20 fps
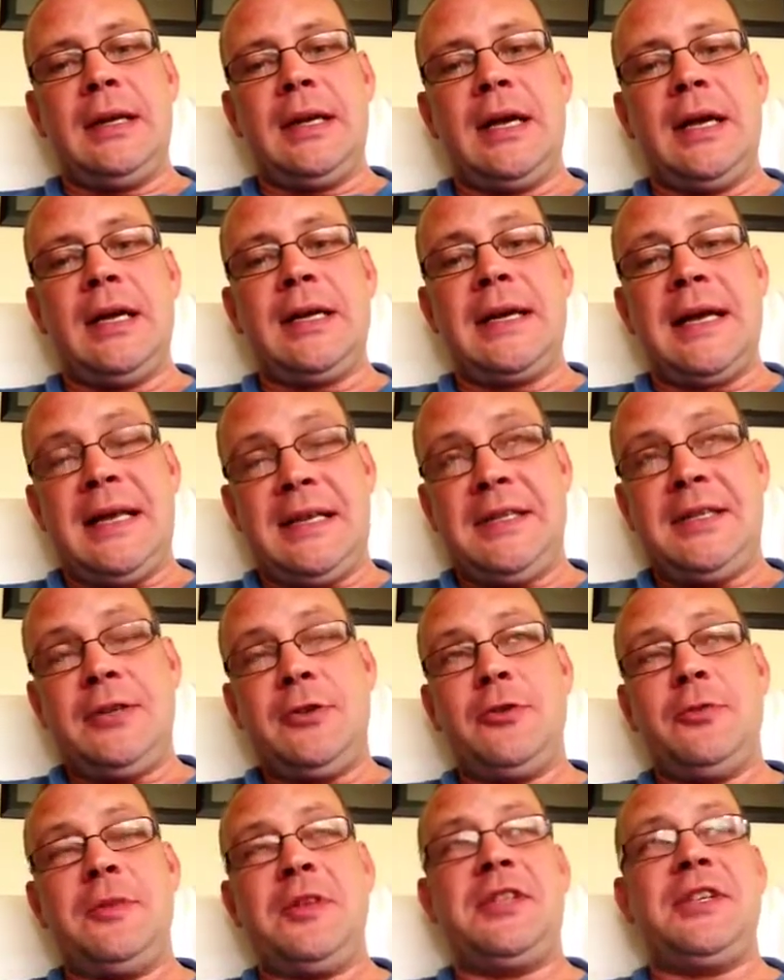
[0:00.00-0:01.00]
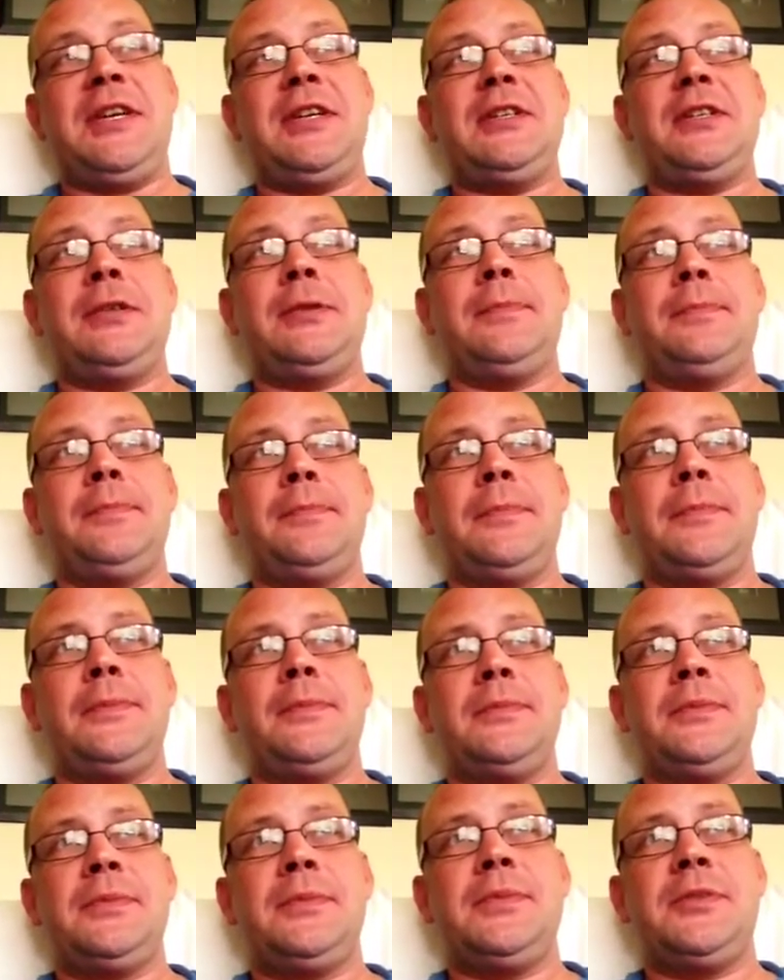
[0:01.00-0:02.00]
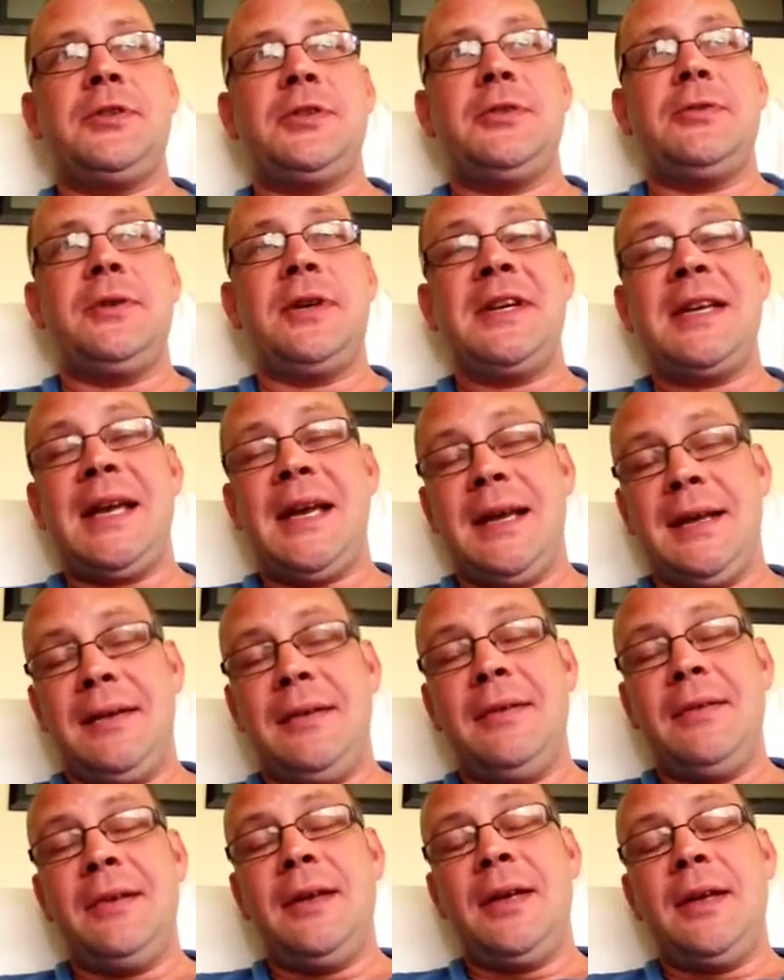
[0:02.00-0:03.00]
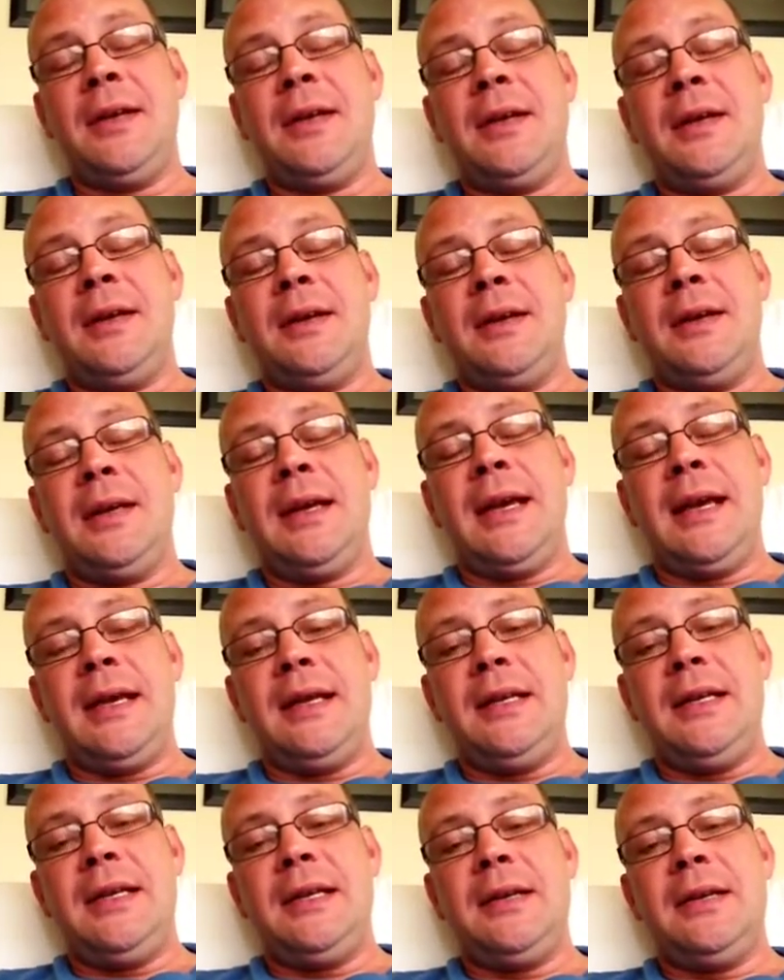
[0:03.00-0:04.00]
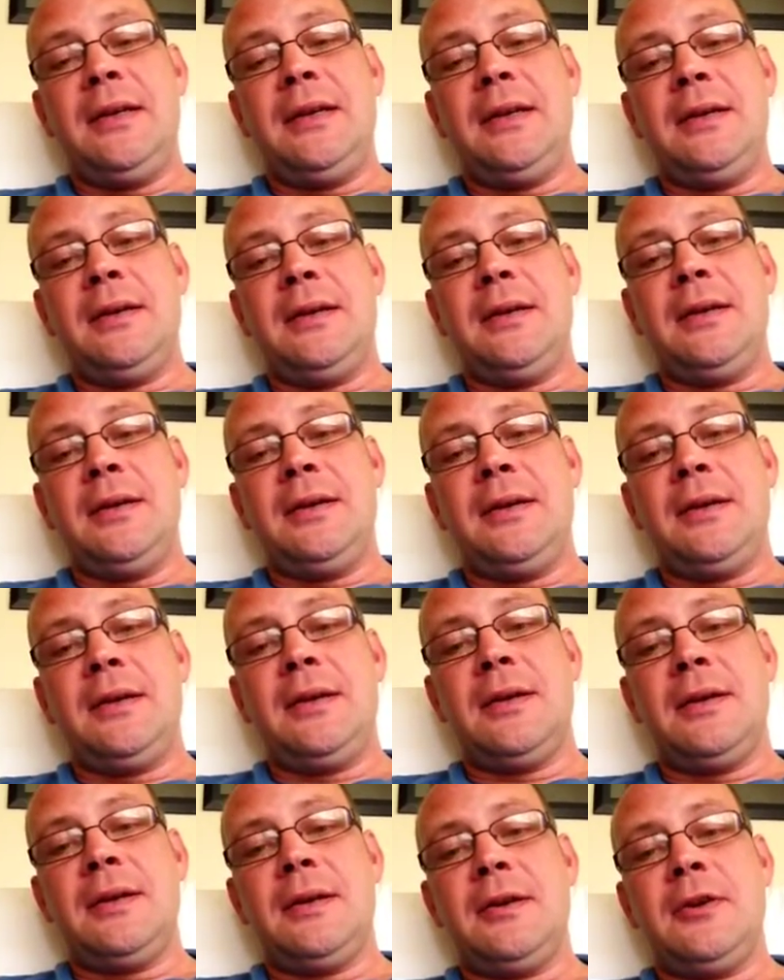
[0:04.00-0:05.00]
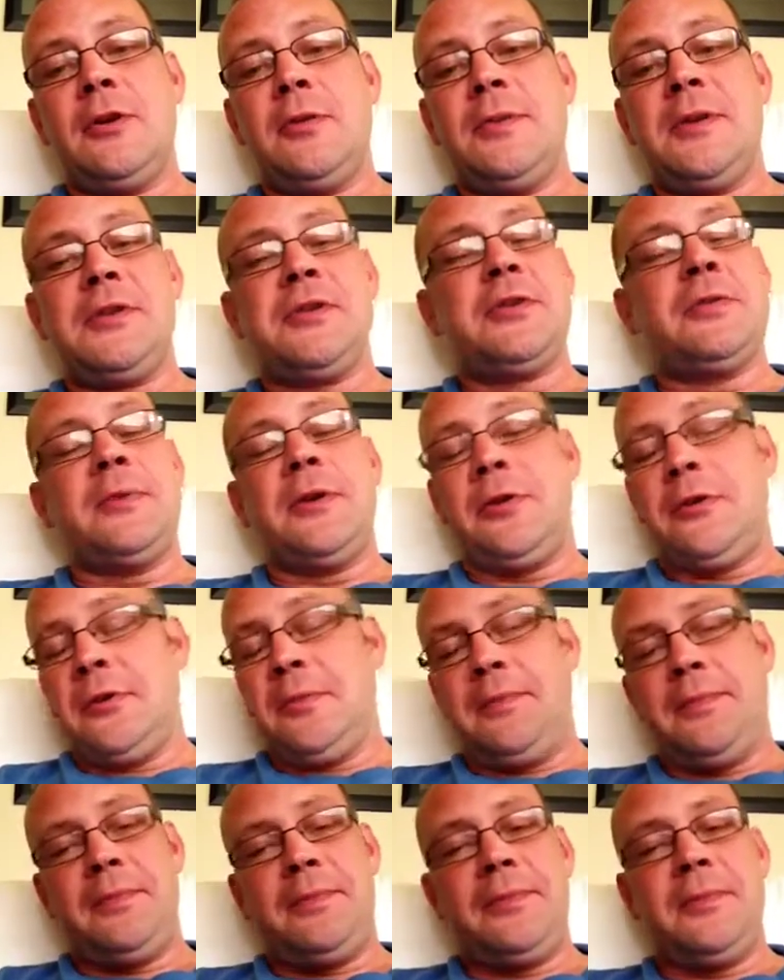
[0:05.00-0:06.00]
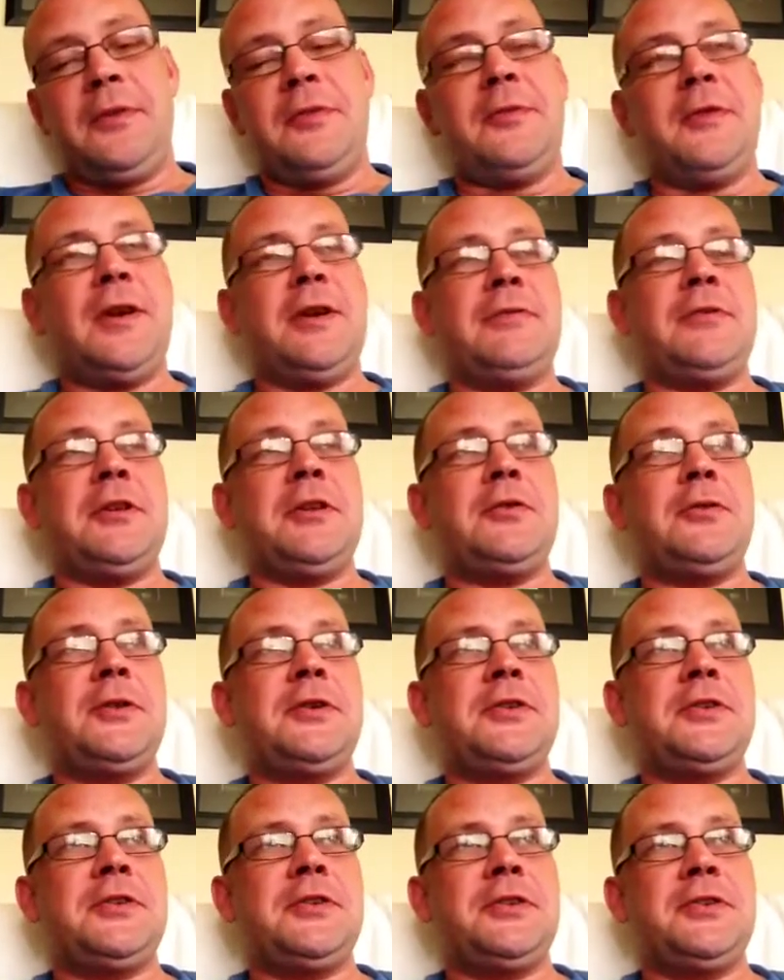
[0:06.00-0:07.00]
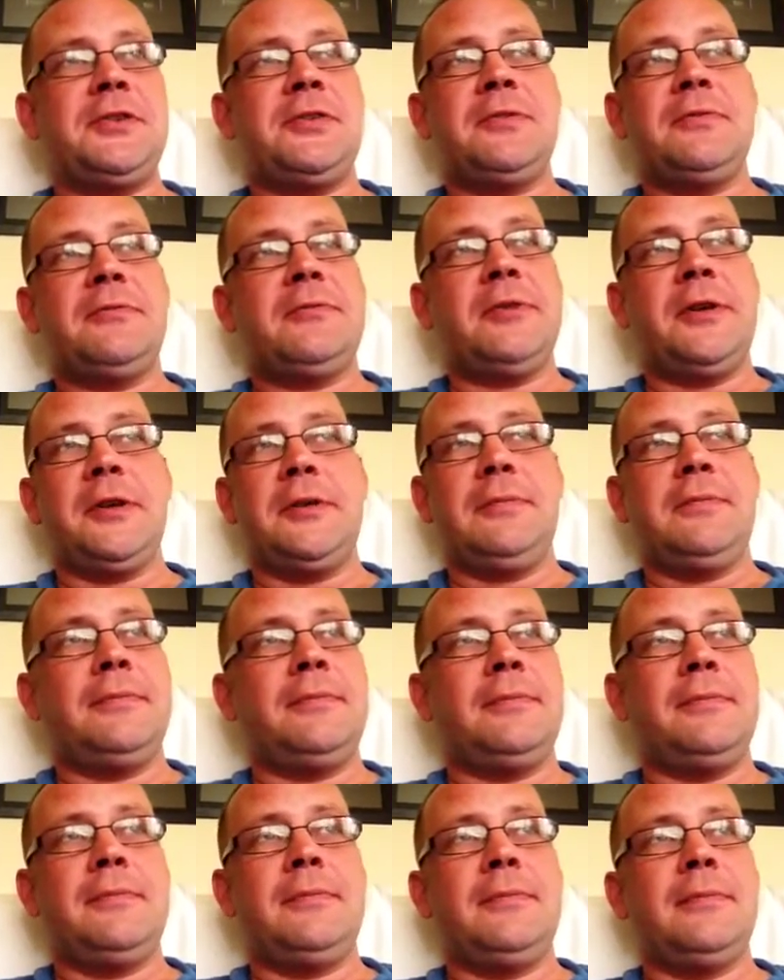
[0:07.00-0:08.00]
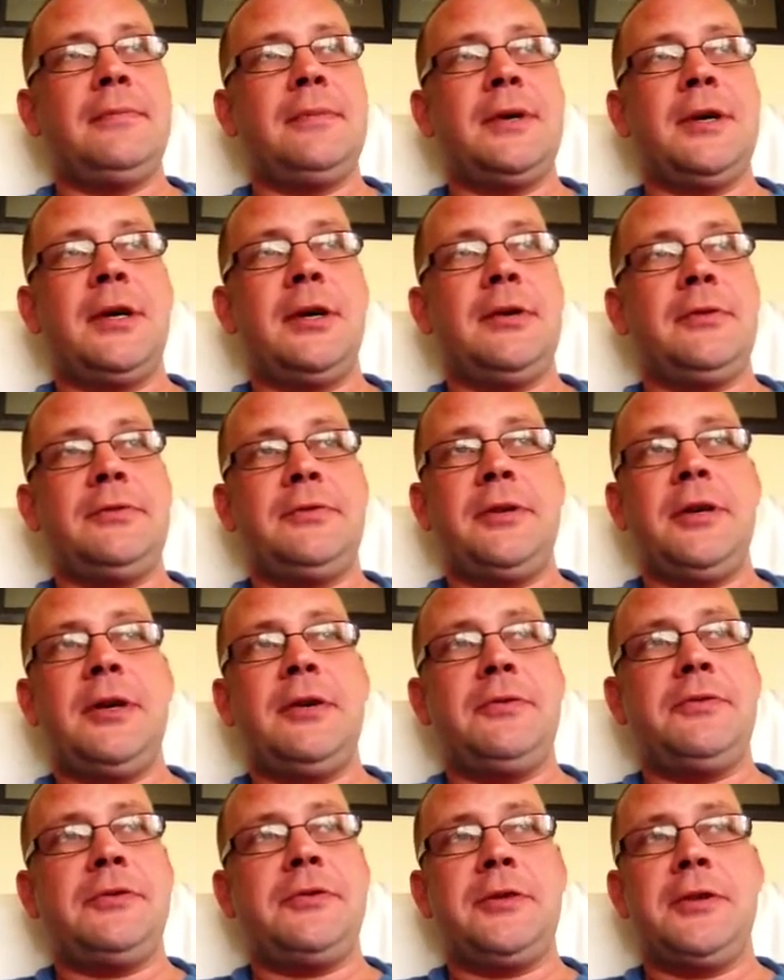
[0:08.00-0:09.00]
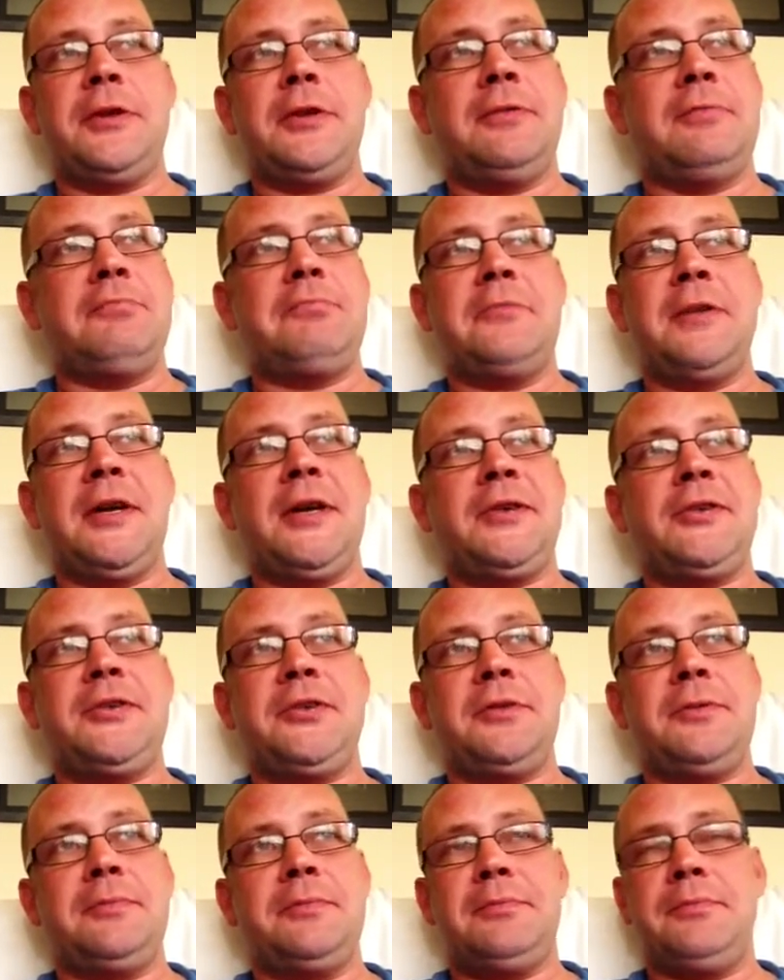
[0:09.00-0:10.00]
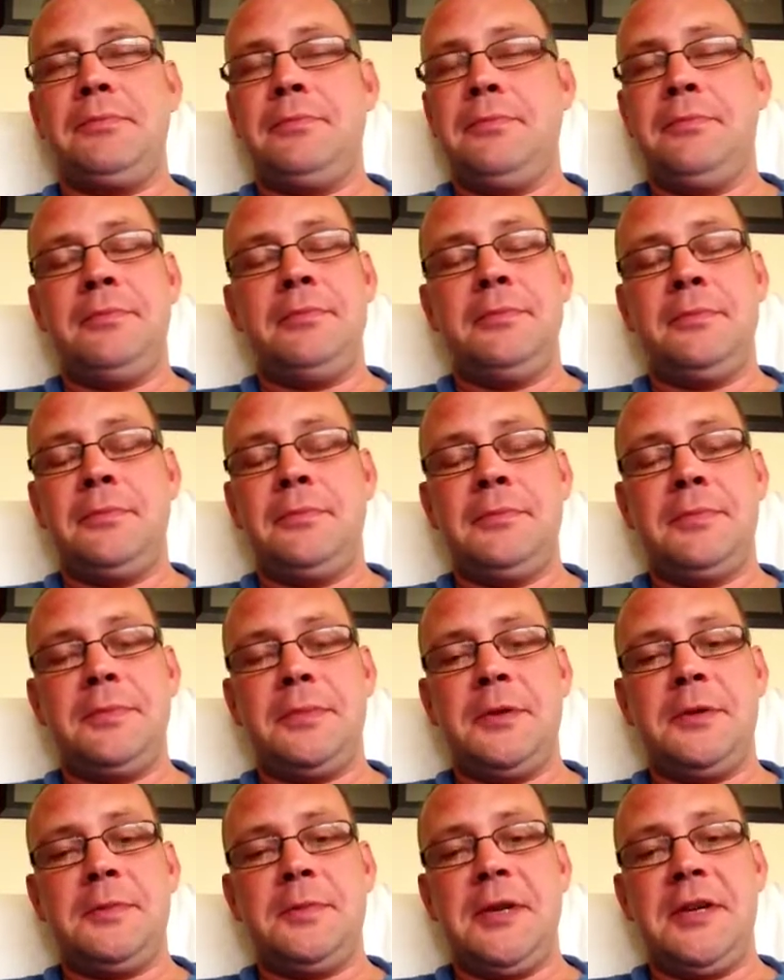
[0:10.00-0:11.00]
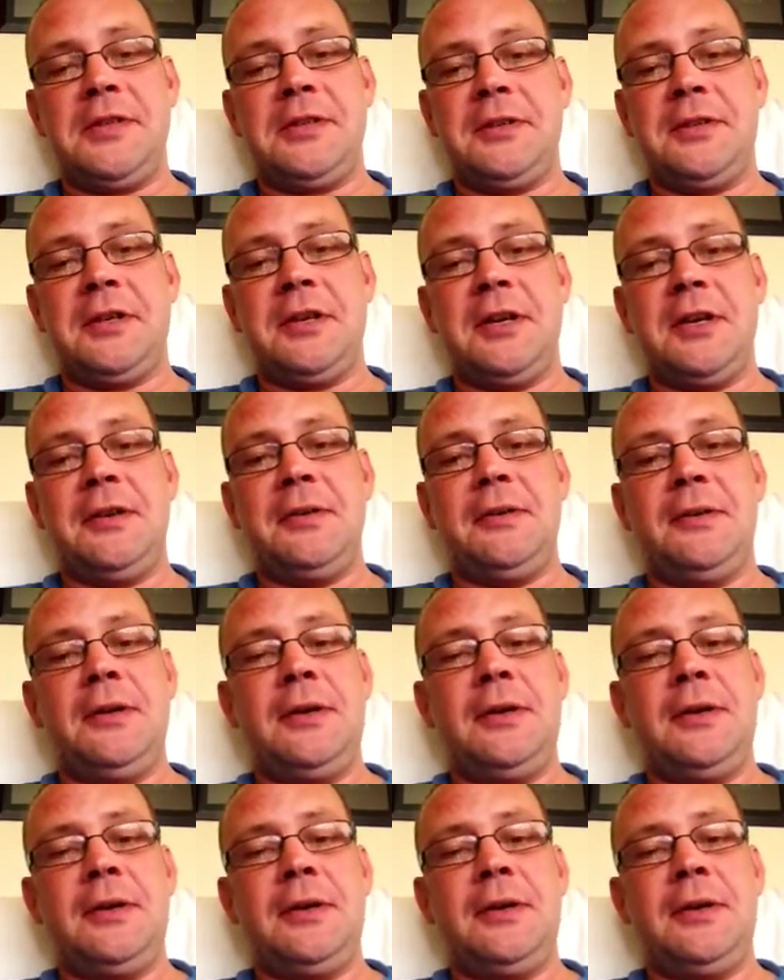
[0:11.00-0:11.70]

a get to know me session. So again, any comments are welcome. If you have any questions, fine. I'll try and answer them as best I can.